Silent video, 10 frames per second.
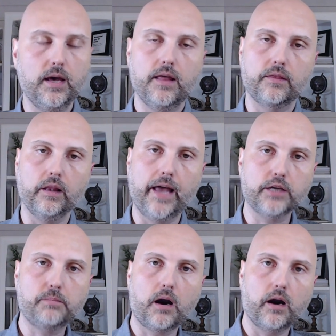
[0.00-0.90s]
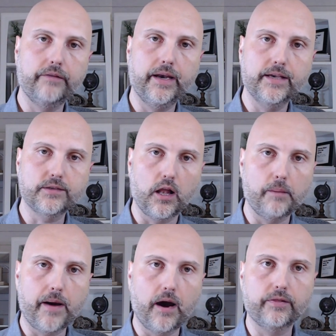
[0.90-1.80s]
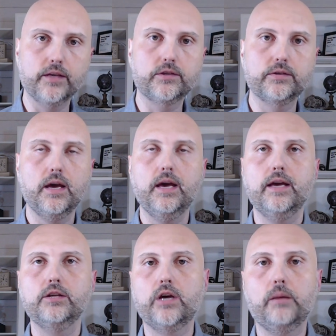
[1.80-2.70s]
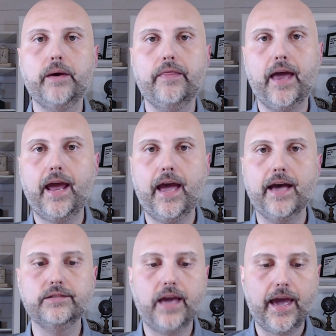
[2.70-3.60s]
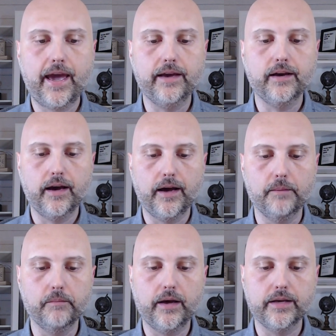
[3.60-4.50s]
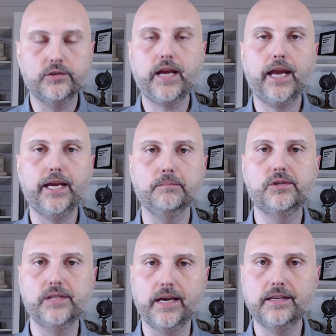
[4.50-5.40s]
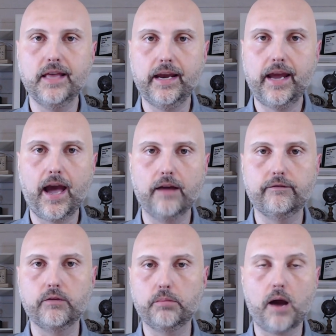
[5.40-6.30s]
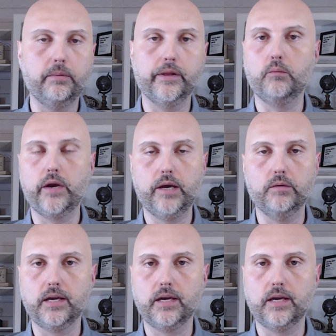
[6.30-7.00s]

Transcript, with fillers: The last part of it is all about this gentleman that has a, um, a stadium seat that he had from probably when he was a